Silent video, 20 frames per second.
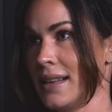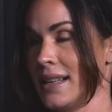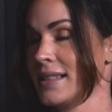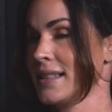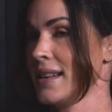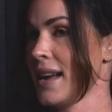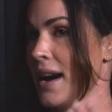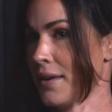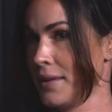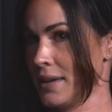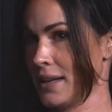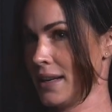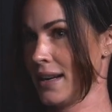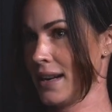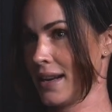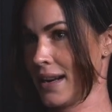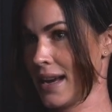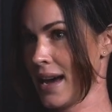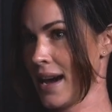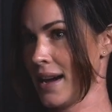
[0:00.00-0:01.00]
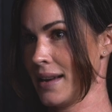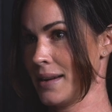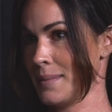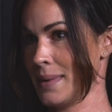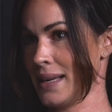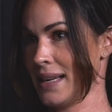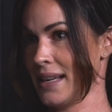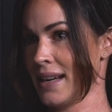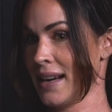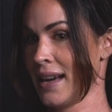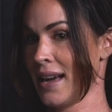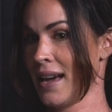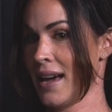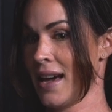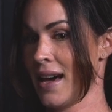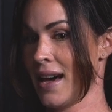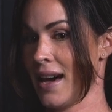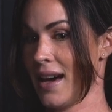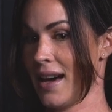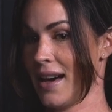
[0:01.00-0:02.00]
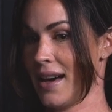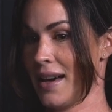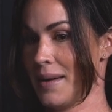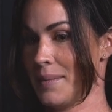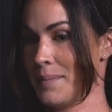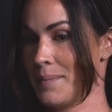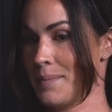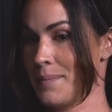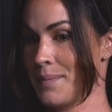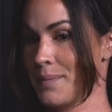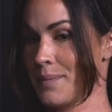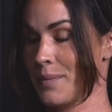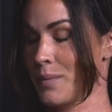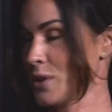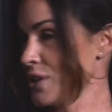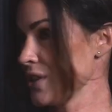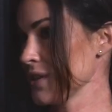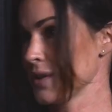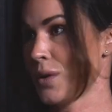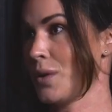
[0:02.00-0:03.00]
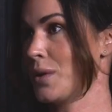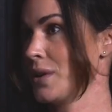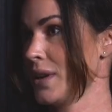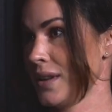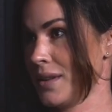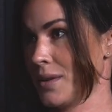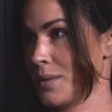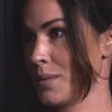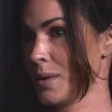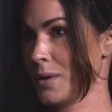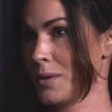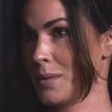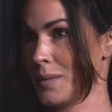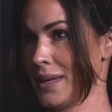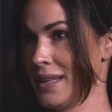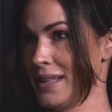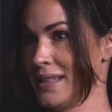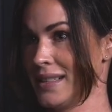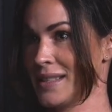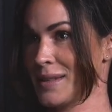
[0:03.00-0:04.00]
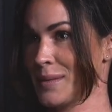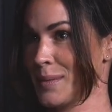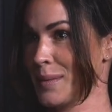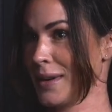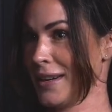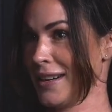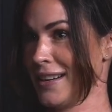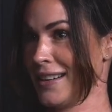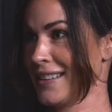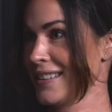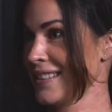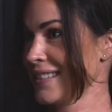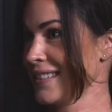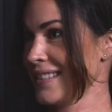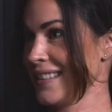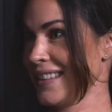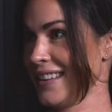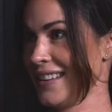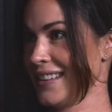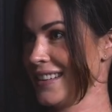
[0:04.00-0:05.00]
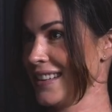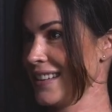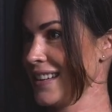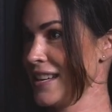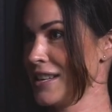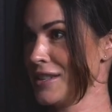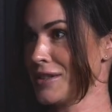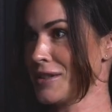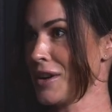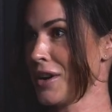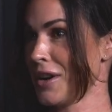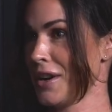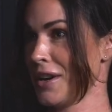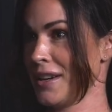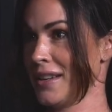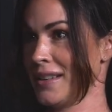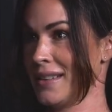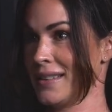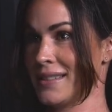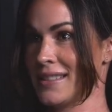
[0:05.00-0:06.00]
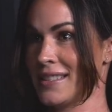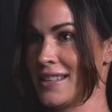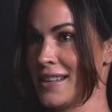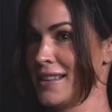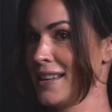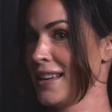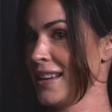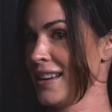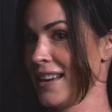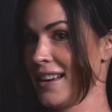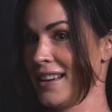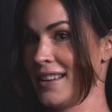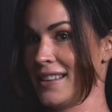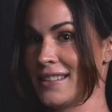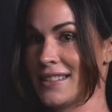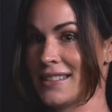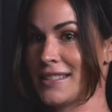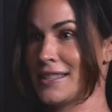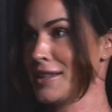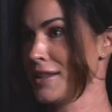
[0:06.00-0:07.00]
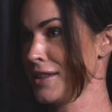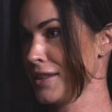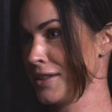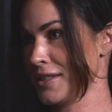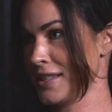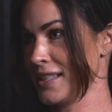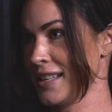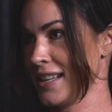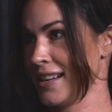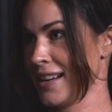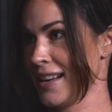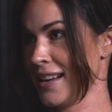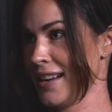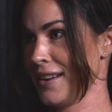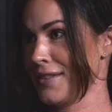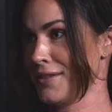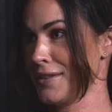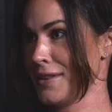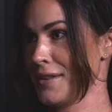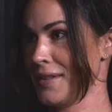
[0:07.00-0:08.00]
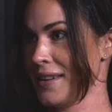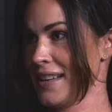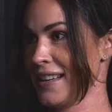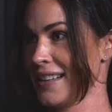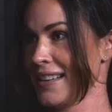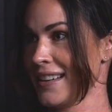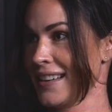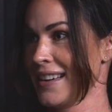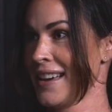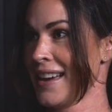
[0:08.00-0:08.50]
He's now in an academy, which is a whole nother whirlwind where like he's gone Sunday night to Thursday night every week.